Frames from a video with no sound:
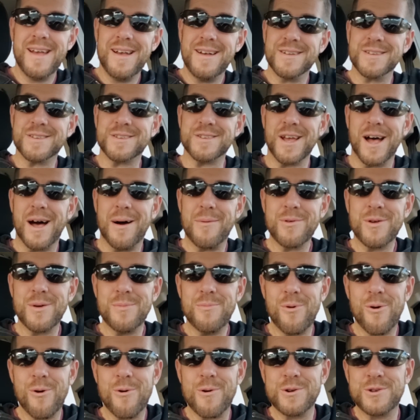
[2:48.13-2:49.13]
Sodom and
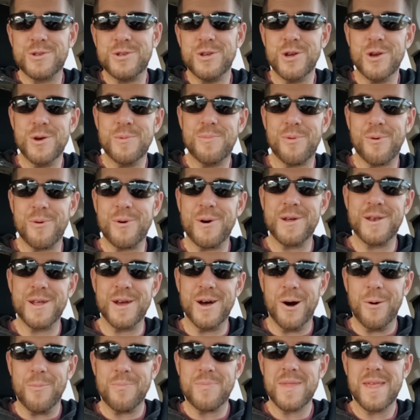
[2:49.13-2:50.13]
Gomorrah
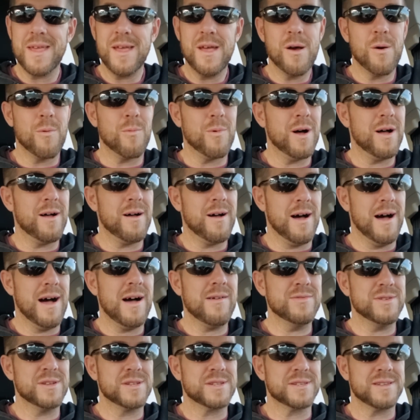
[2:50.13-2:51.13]
2.0. Well,
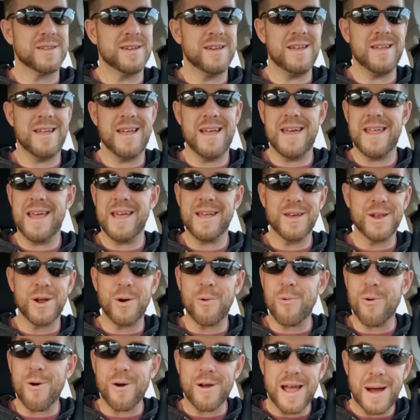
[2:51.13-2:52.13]
obviously, it ain't going
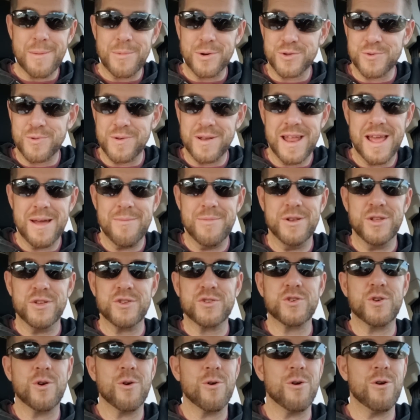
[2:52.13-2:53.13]
to work out between him and
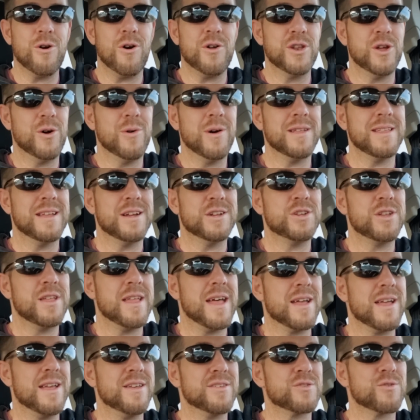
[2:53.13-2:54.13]
his girl, knowing that
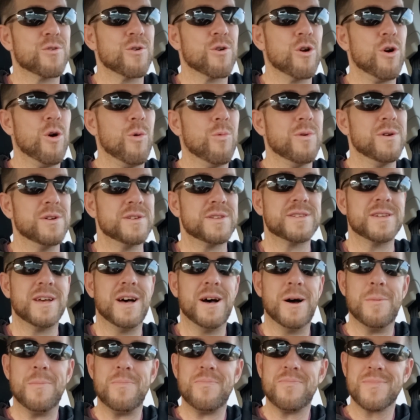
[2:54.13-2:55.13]
his girl was
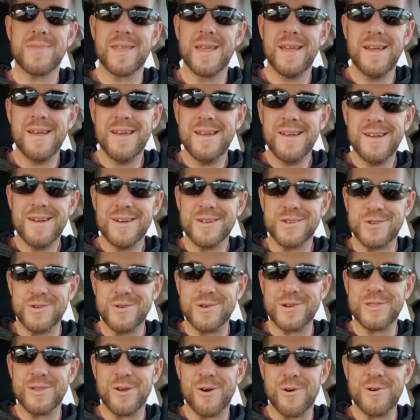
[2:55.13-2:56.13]

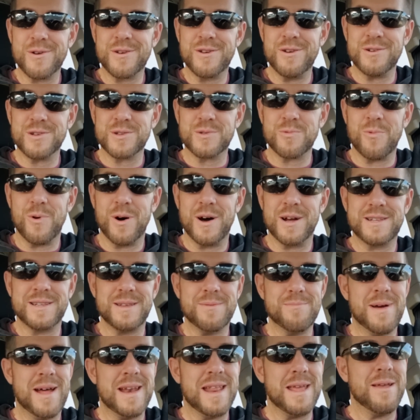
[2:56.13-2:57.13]
doing Lord knows what
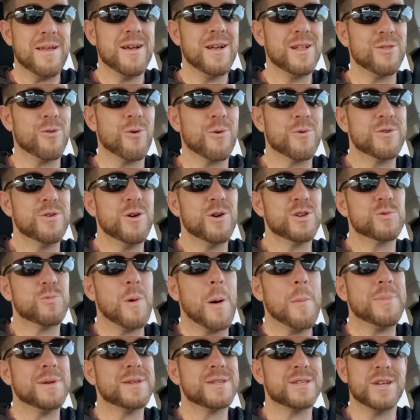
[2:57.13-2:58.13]
in many Lord knows
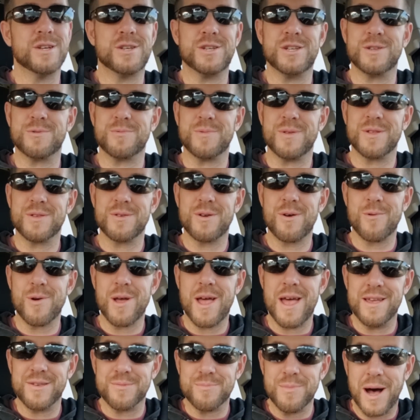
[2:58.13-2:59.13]
what positions with
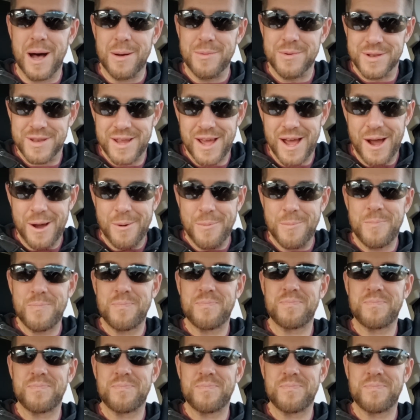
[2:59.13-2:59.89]
his mom and dad.